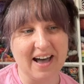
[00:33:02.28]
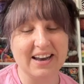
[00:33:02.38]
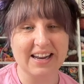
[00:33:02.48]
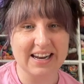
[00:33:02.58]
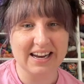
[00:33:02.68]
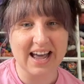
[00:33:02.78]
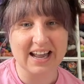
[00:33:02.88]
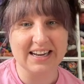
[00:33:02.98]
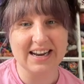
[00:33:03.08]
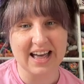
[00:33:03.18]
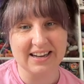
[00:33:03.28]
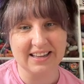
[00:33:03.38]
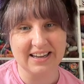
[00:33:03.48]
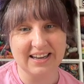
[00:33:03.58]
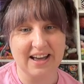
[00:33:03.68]

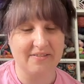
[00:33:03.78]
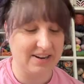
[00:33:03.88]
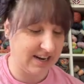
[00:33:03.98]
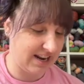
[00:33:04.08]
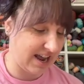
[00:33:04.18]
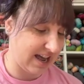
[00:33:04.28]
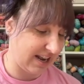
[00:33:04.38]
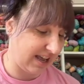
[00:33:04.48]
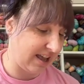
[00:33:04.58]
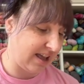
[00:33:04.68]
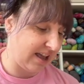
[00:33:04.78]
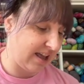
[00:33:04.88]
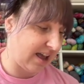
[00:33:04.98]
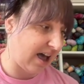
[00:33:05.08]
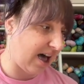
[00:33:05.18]
Natalie of Nitty Natty
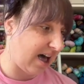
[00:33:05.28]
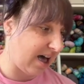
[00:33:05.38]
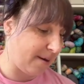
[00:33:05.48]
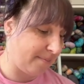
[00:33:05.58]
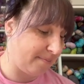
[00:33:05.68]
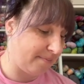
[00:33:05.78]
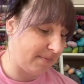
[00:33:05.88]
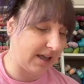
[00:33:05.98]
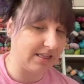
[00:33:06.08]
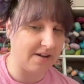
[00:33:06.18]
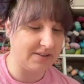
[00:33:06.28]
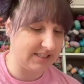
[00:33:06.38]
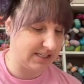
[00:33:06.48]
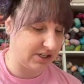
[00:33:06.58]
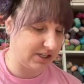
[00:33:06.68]
and Love and
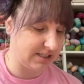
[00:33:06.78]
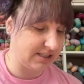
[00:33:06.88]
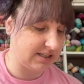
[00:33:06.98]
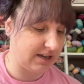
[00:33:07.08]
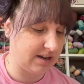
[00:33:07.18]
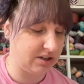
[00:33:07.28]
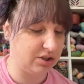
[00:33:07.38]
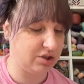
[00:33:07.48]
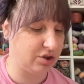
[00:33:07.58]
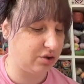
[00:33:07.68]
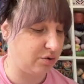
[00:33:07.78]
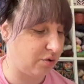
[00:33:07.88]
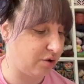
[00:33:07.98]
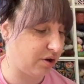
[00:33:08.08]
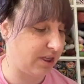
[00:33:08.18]
Stitches to
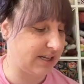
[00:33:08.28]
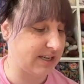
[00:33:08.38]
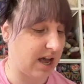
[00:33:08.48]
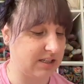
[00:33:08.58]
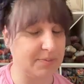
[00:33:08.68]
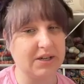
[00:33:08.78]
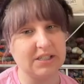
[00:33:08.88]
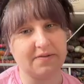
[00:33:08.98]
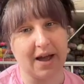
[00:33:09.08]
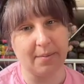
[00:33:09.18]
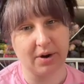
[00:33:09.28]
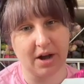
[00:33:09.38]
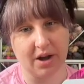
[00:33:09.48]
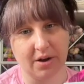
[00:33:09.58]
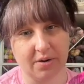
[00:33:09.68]
order this Hot Springs Fiber
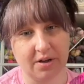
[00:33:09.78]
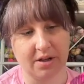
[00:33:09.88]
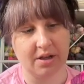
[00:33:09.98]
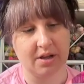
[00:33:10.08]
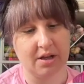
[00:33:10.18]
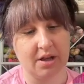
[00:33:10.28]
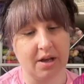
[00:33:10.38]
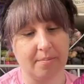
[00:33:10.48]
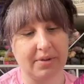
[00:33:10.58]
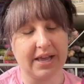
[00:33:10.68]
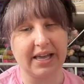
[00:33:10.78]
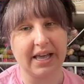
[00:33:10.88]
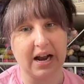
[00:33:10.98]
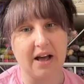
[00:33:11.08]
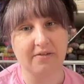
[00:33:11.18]
Co.
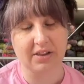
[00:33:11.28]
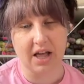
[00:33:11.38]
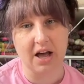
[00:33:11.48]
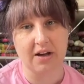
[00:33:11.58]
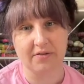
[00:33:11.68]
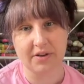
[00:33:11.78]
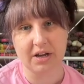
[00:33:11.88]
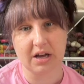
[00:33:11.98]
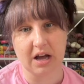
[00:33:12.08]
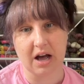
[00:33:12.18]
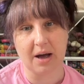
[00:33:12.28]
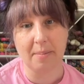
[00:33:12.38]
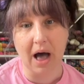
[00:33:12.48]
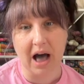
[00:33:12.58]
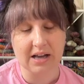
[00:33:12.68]
Blanket of Love
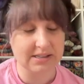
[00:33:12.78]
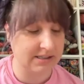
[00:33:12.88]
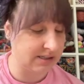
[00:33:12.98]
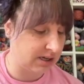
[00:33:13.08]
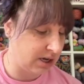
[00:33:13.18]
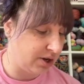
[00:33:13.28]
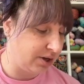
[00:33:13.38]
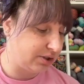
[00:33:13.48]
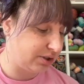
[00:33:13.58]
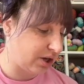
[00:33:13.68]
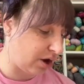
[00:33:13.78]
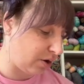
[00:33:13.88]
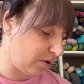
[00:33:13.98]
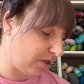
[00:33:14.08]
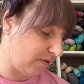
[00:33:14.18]
box.
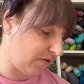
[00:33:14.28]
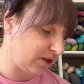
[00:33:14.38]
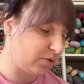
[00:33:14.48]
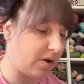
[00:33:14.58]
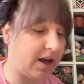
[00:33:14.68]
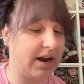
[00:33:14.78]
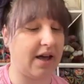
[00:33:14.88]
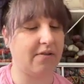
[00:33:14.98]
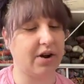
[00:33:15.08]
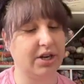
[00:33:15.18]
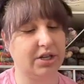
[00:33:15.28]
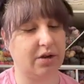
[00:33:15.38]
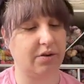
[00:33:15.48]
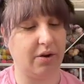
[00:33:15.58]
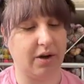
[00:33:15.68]
So the first one I've already
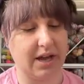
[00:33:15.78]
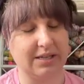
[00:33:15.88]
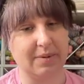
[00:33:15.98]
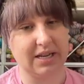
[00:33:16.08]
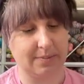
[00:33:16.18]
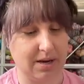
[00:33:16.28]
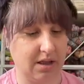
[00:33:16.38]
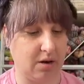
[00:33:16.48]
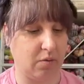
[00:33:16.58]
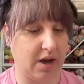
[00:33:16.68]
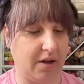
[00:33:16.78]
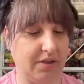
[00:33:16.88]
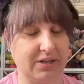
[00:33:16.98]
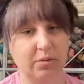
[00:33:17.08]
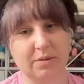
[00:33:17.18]
shown you guys, but it's been a little while.
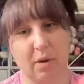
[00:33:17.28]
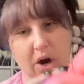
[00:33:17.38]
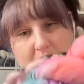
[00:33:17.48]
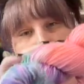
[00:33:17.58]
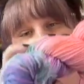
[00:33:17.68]
This was March.